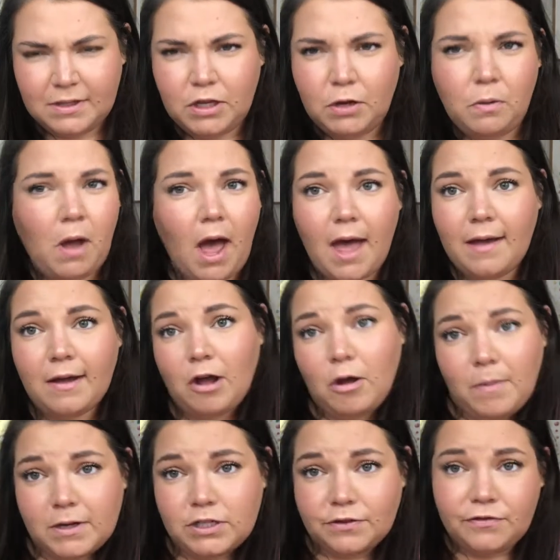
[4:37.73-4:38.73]
you got a
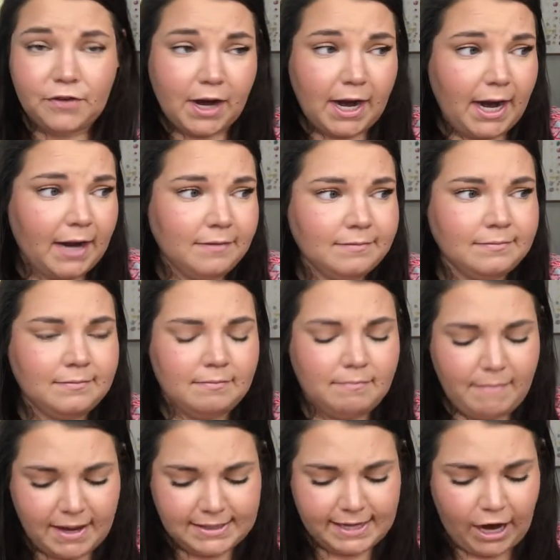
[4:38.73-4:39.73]
whole bunch of free
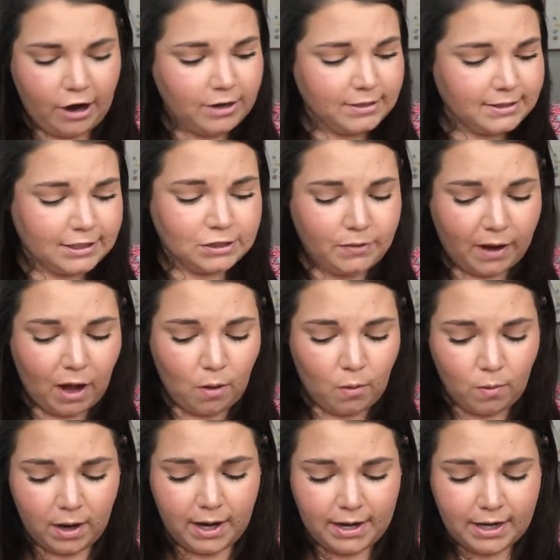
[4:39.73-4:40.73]
mascaras. And so I
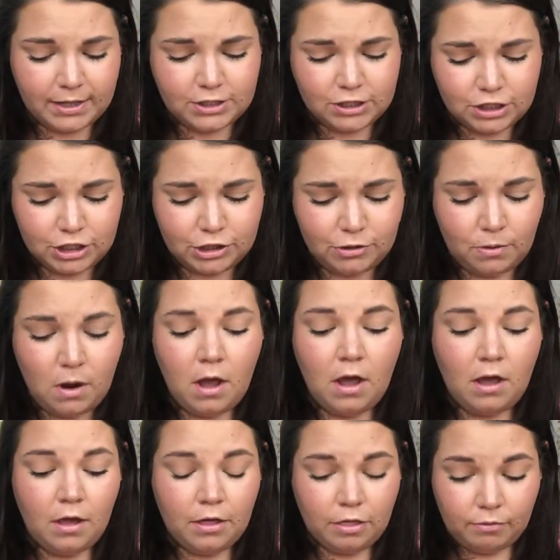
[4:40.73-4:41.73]
got one, two,
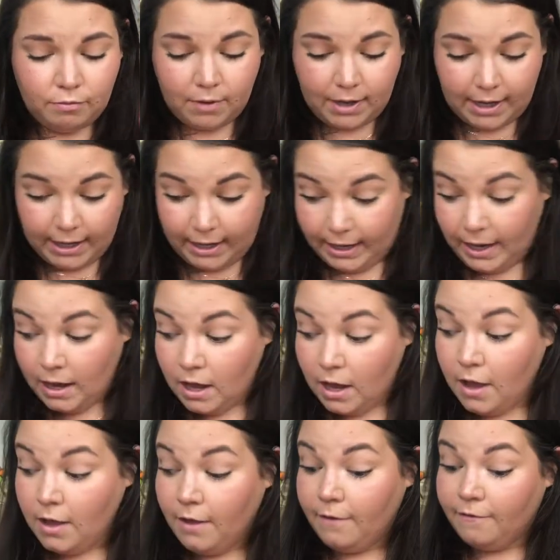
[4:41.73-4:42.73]
three,
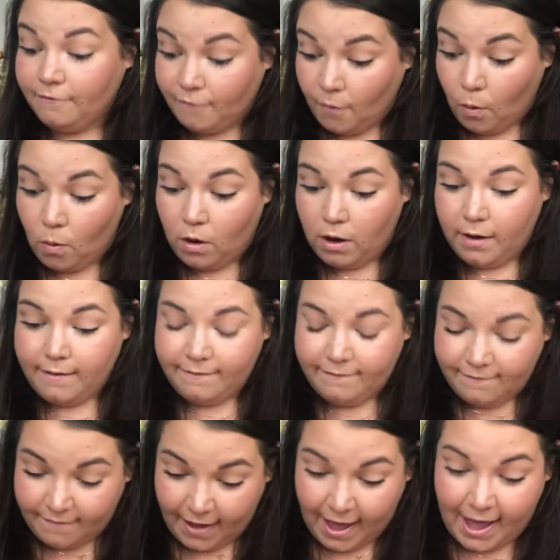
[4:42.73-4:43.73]
four,
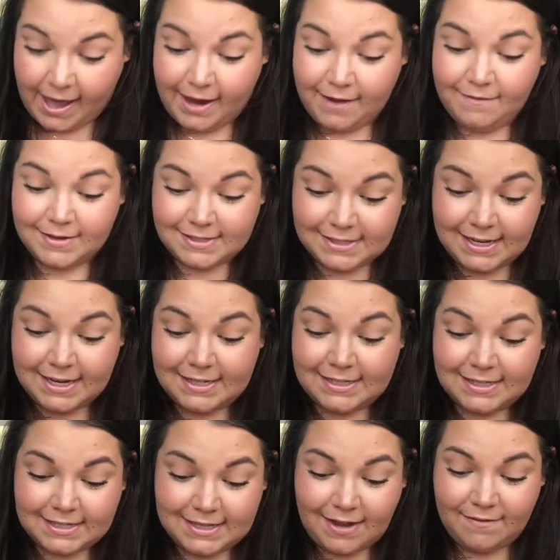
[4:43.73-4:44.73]
five,
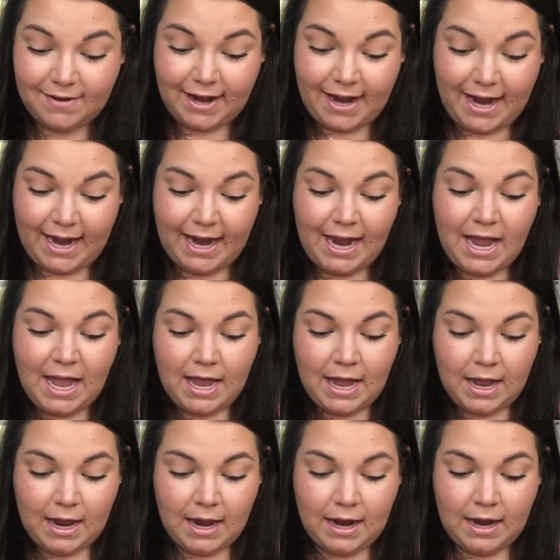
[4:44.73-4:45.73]
six, seven, eight.
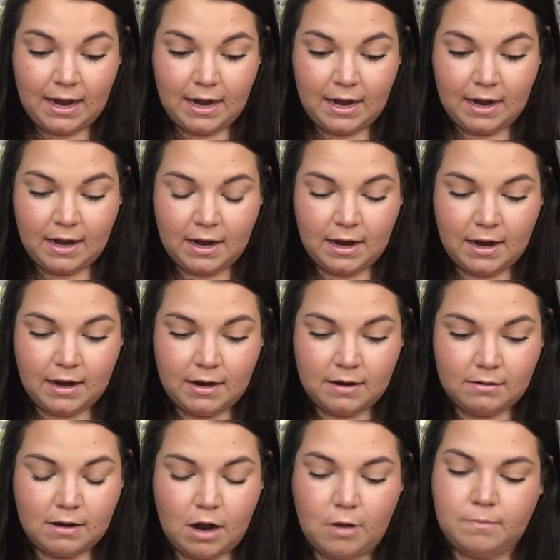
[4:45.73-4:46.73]

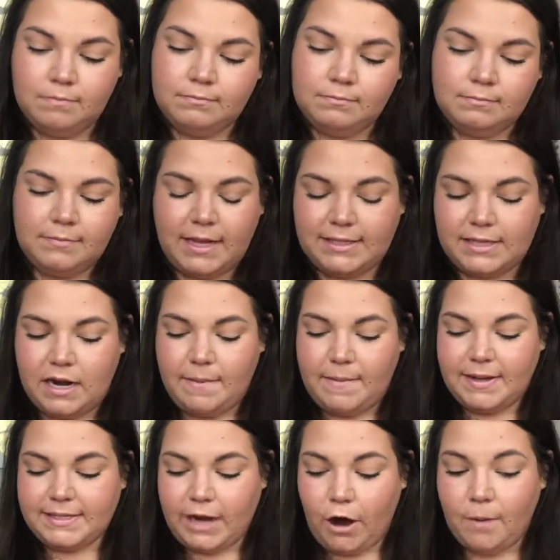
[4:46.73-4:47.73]
Oh, that's not a
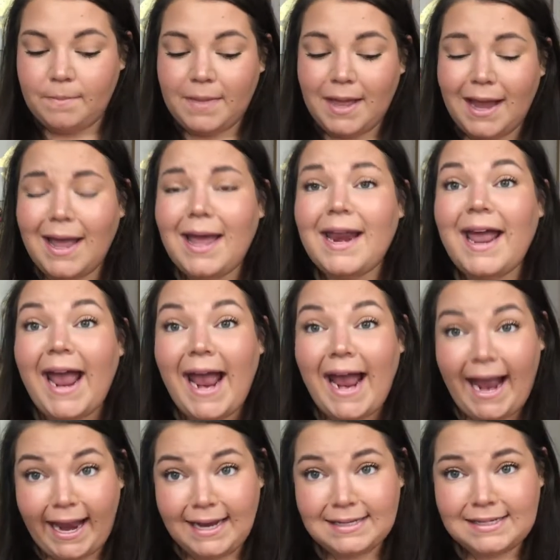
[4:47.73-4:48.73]
mascara. I got
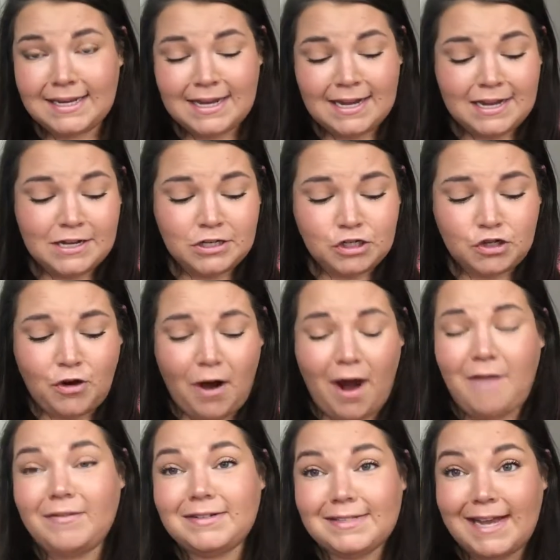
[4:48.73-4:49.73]
eight
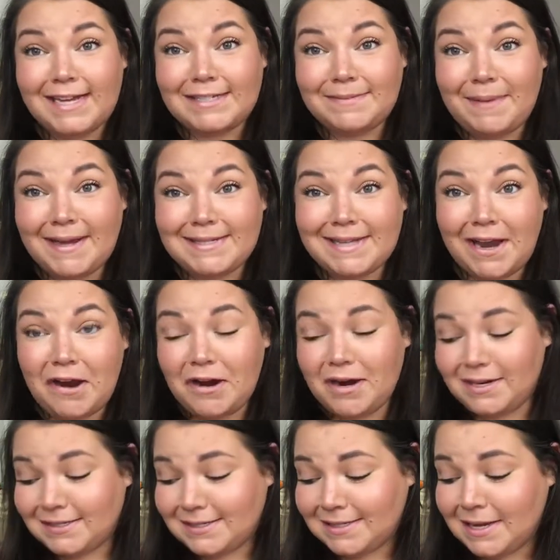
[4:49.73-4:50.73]
travel size
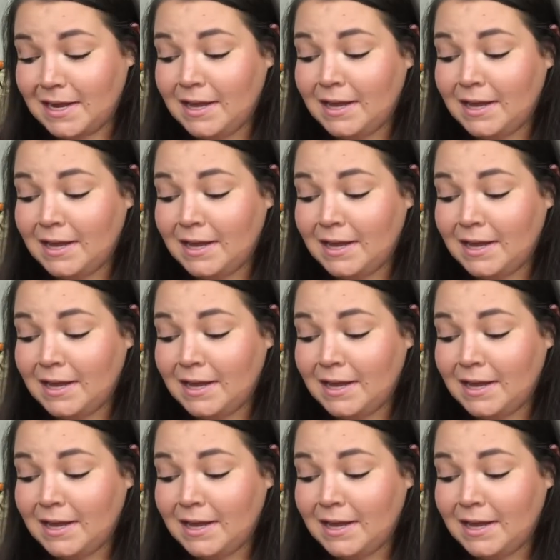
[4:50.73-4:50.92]
mascaras,